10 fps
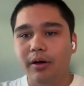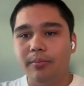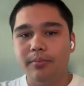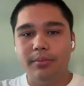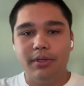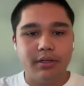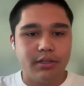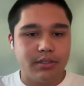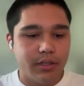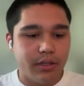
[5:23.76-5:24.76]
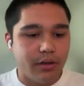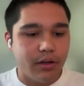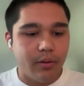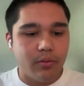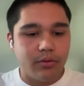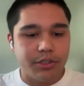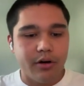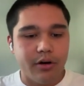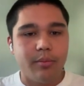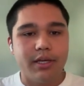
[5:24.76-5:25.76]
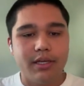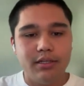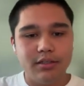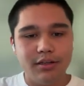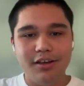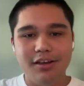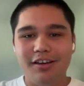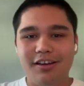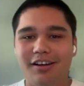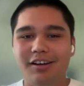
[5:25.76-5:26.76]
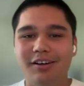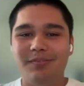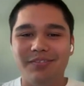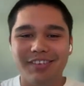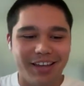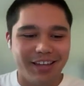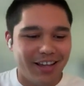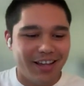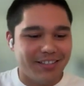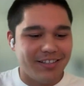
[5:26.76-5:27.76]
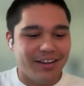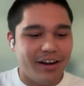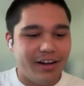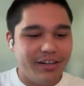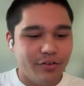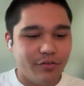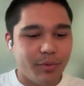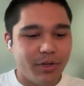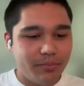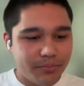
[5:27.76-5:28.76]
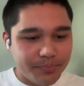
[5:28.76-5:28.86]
up because then I will share all my keys, and that's not ideal for me.